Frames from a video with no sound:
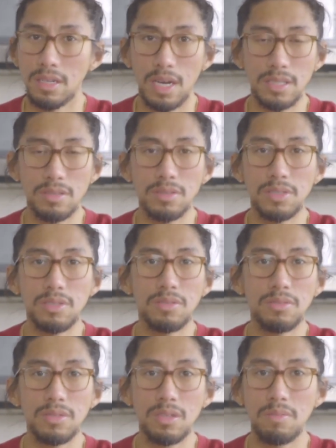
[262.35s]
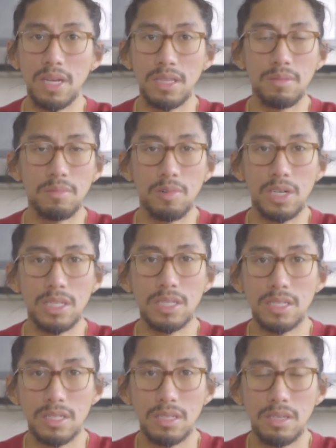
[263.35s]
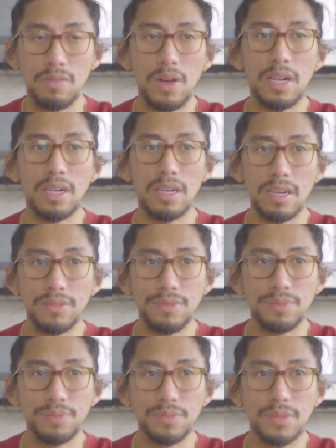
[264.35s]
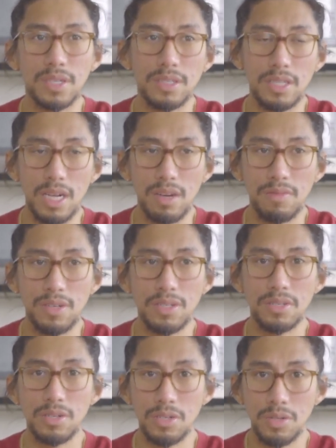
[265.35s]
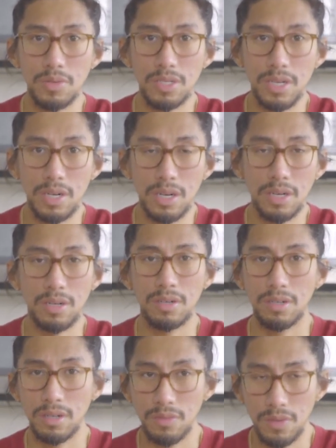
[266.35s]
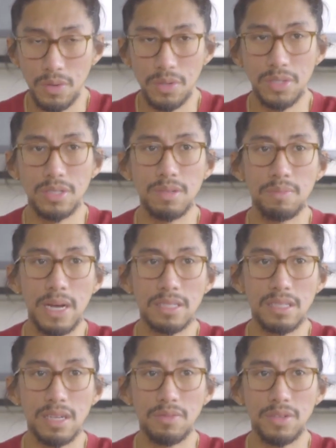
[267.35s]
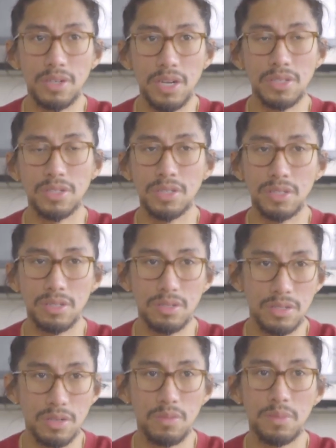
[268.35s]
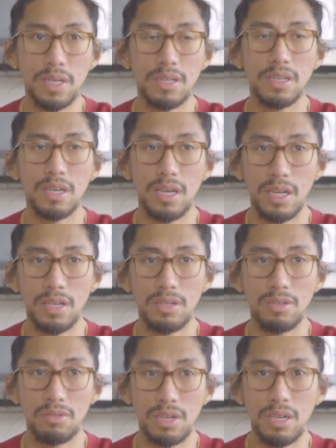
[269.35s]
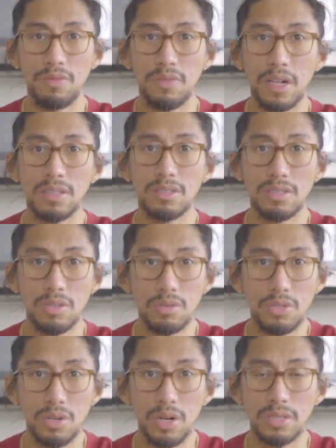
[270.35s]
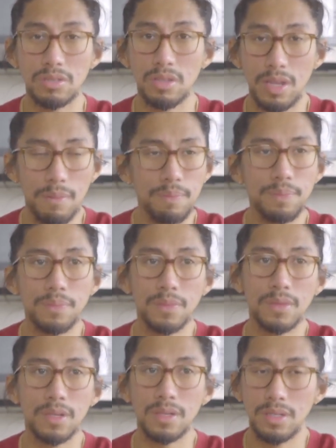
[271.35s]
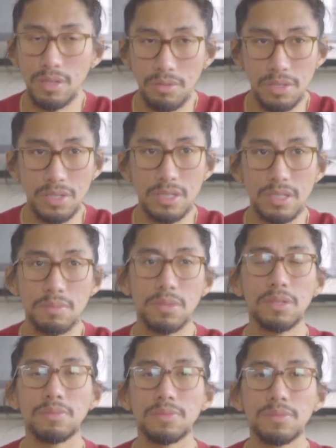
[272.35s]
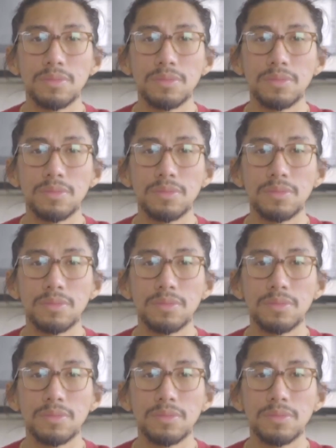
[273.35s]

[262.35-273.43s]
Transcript: I told you, you met them once, you fell in love. The lovers shows here, of course, past life connection, soulmate, and you really felt so drawn to them. Irresistible.